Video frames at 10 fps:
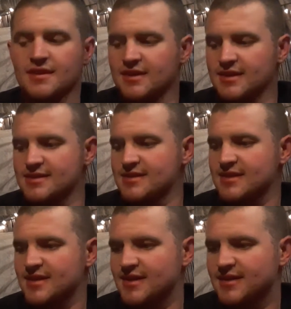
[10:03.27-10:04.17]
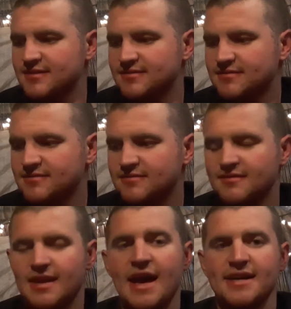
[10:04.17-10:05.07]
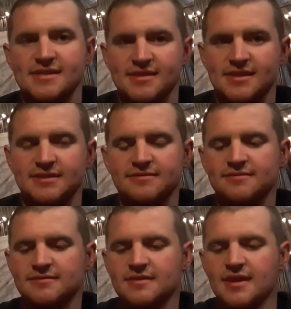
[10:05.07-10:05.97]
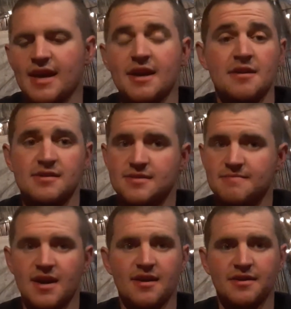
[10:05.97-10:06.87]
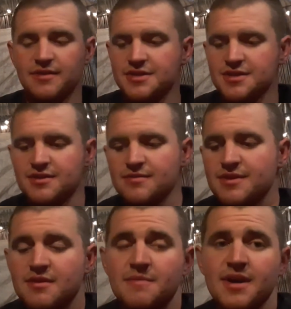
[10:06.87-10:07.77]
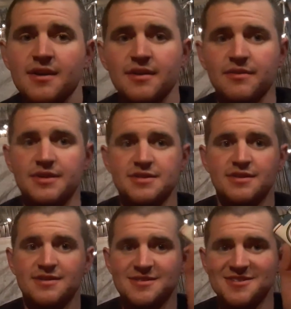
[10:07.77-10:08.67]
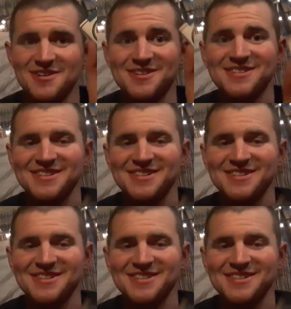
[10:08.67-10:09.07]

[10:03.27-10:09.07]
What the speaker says: it's excellent, and it's American original with an American original, so